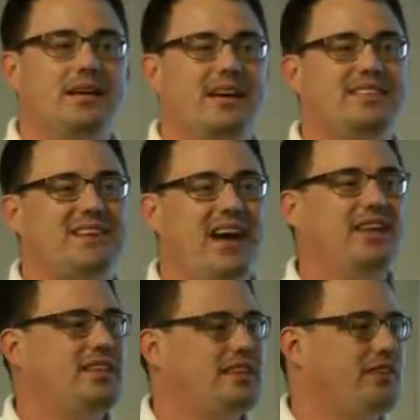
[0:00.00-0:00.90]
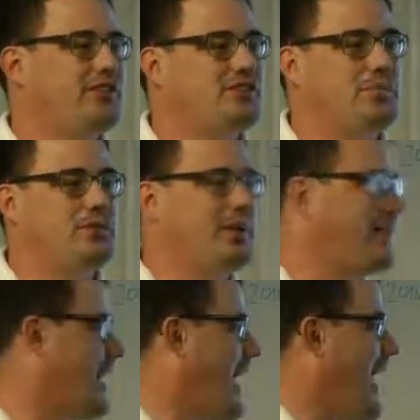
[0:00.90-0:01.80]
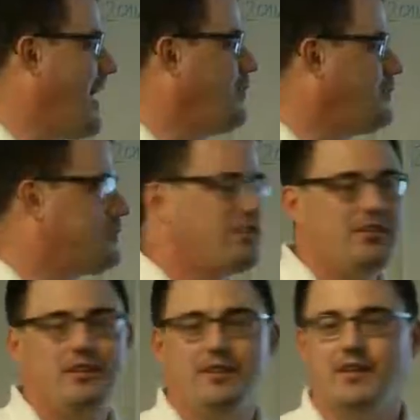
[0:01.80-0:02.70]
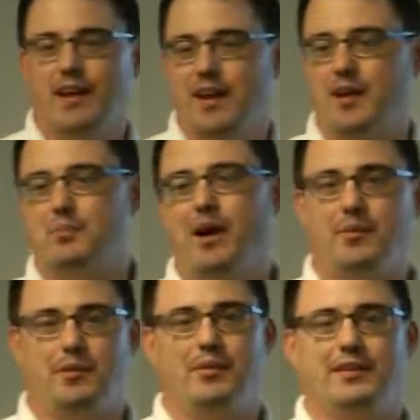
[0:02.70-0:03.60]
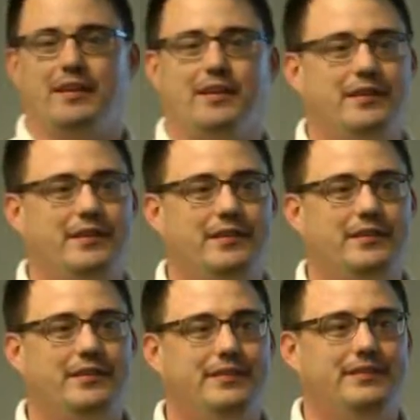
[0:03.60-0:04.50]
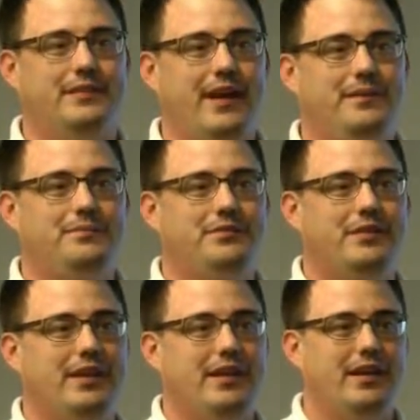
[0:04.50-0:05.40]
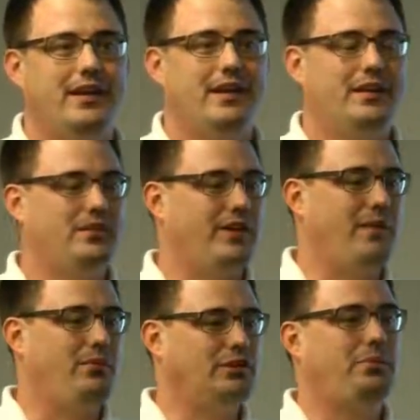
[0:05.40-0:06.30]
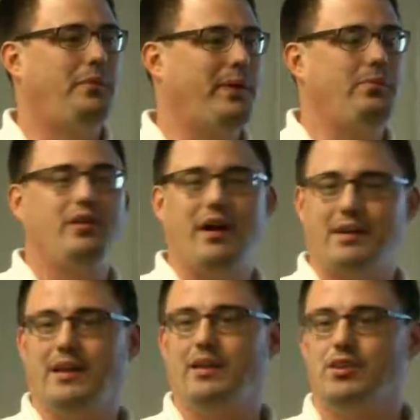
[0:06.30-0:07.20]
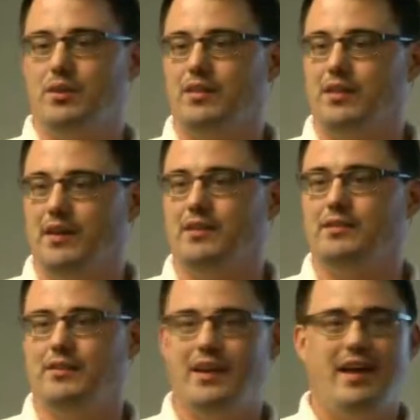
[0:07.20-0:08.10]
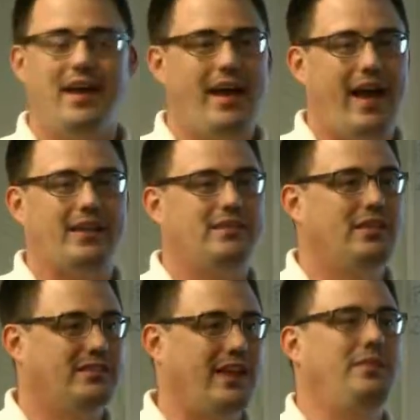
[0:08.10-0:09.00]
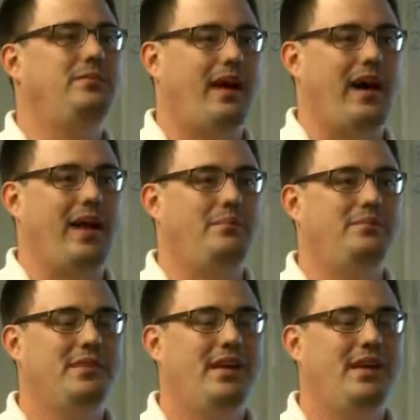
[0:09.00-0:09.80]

It's kind of the difference between a house and an apartment building, right? You've got multiple people logged in doing things at the same time.